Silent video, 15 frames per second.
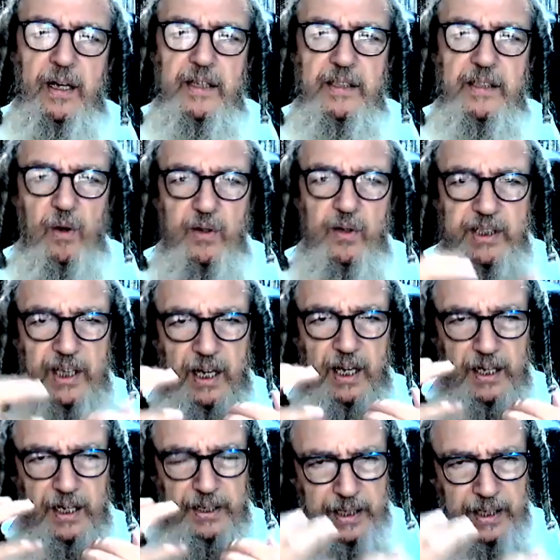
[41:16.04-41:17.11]
It's called
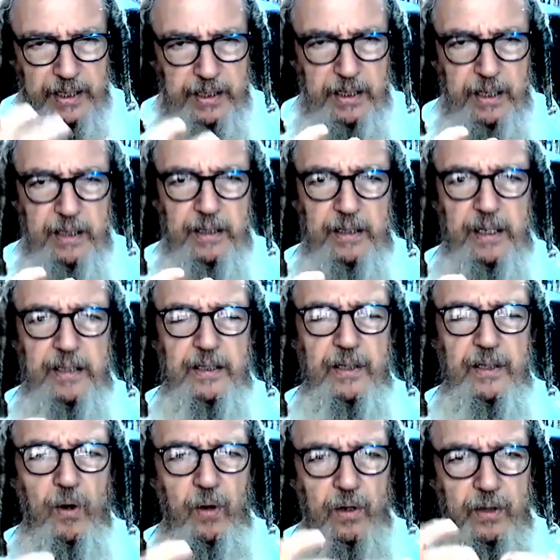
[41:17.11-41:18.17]
sechel anikne. That's
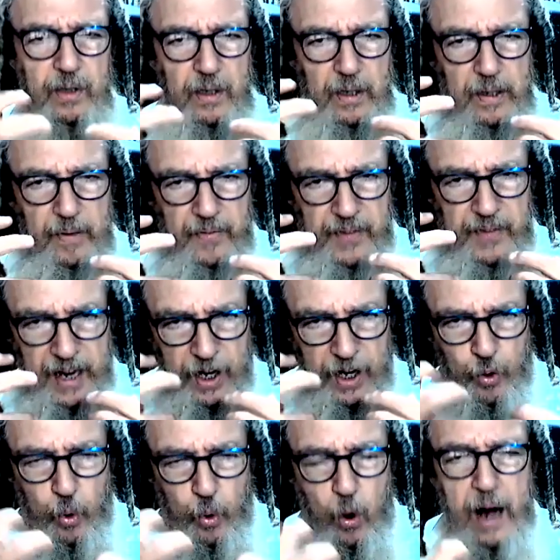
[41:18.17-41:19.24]
called the
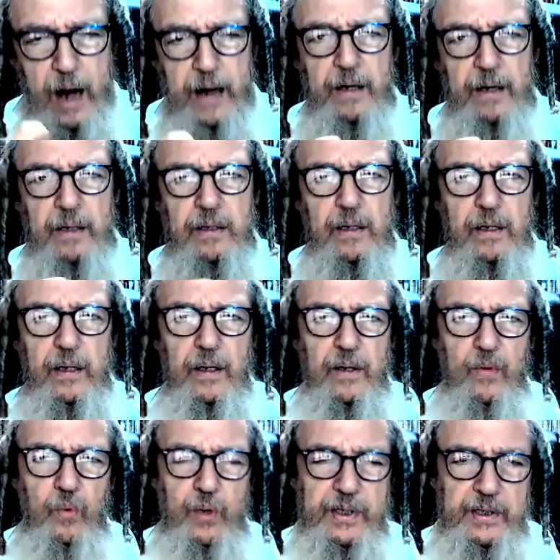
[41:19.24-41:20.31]
acquired
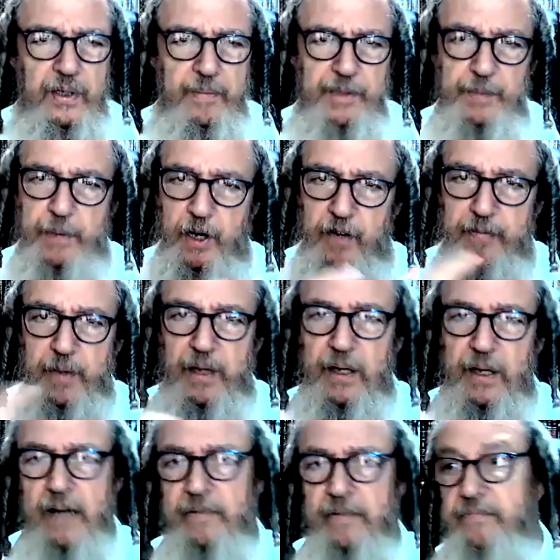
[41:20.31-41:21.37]
wisdom is part of my
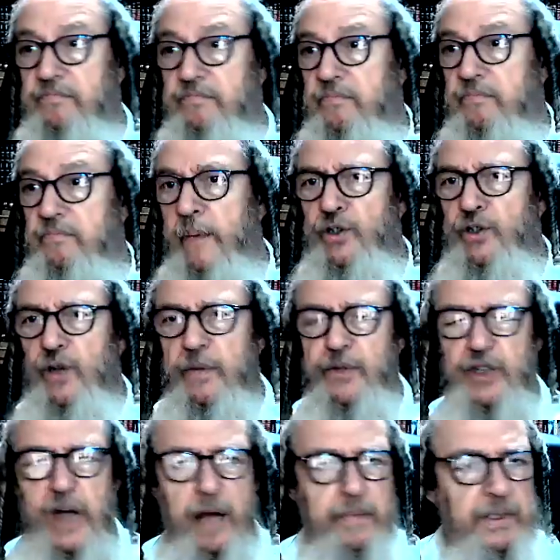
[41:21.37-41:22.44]
life. I'm a Shem
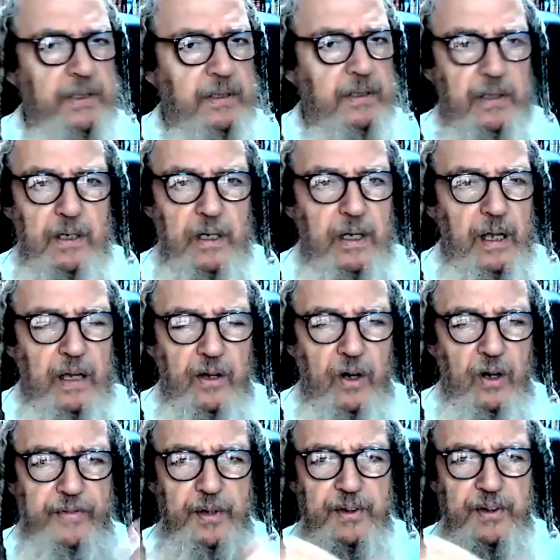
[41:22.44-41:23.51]
Shabbos. I
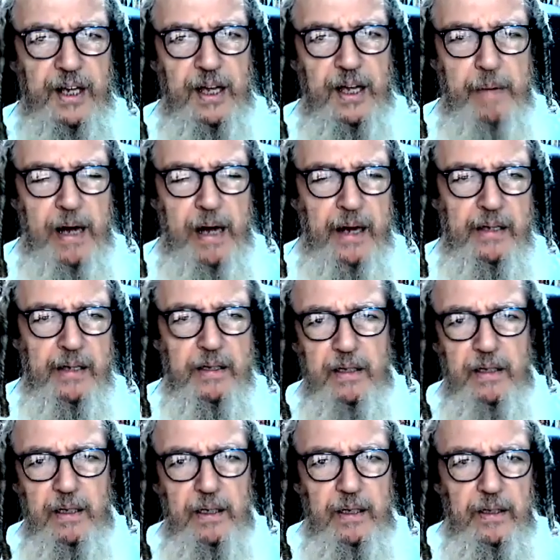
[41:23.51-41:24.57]
don't have to think about it.
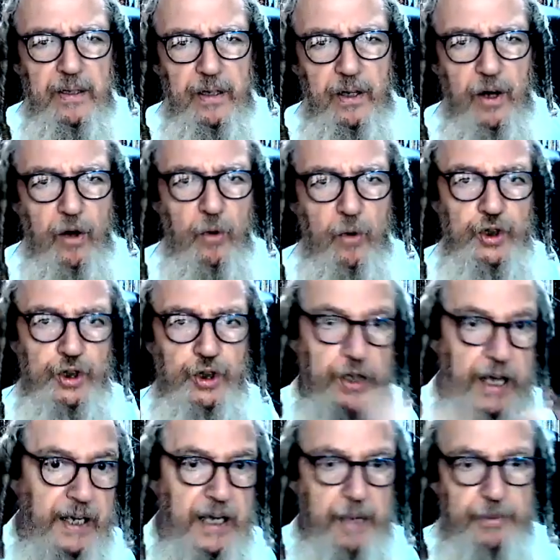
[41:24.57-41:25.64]
You know,
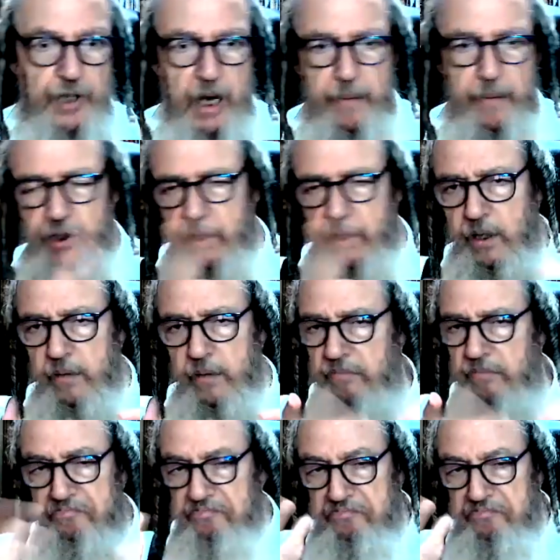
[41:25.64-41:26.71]
should I keep Shabbos? I
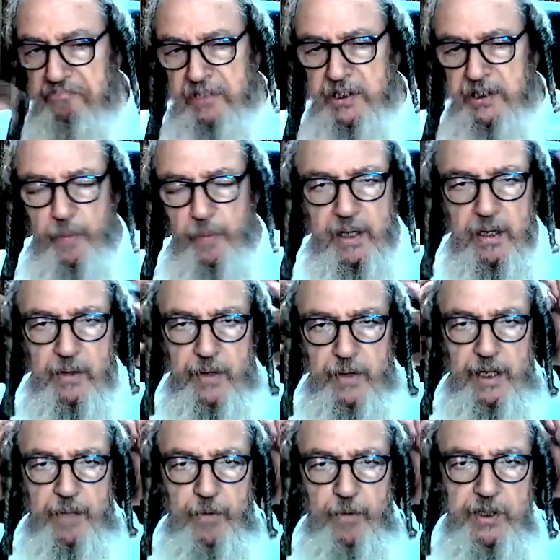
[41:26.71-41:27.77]
don't. There's no Bechira
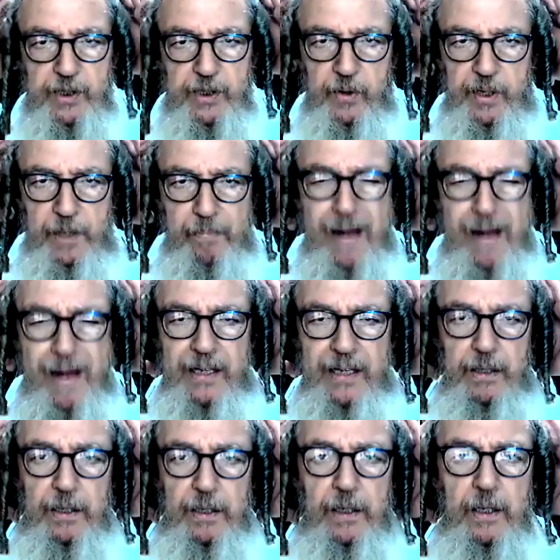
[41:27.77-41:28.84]
anymore. It's already
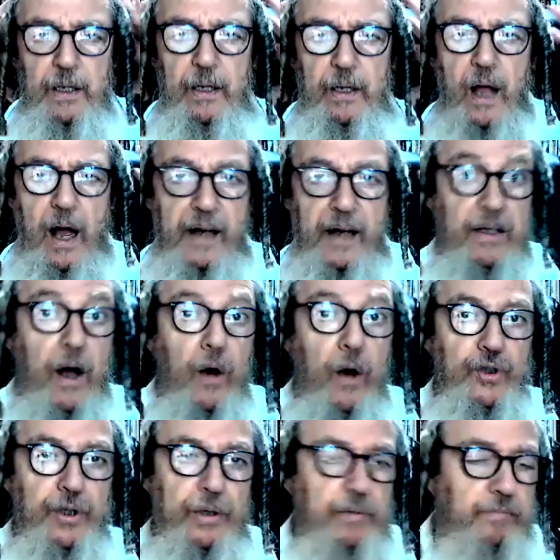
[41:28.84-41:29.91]
mine. I eat
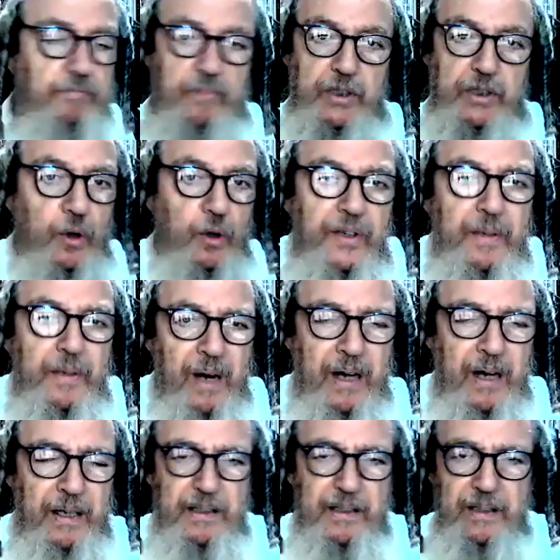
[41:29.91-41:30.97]
kosher. It's only
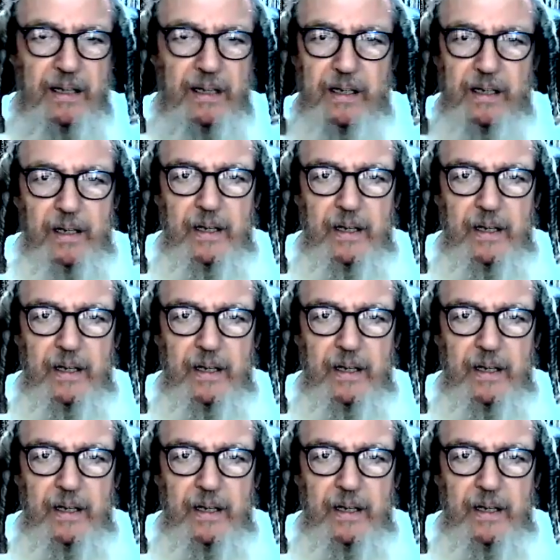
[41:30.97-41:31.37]
mine. It's not.